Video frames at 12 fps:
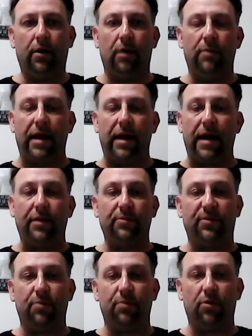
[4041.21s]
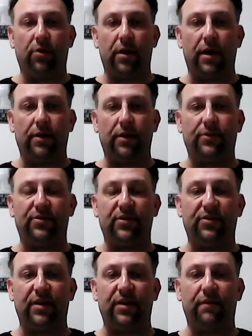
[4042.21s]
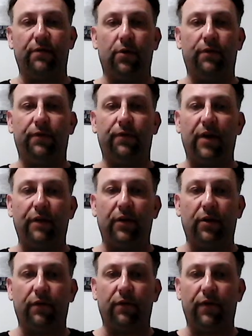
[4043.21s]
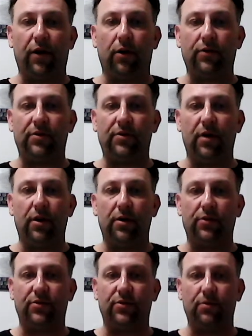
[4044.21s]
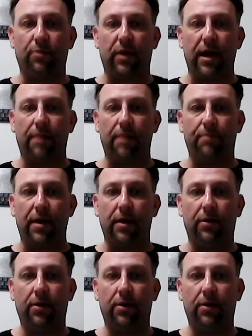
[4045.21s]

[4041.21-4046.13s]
My Adams motor had 16 volt, 500 farad super cap bank.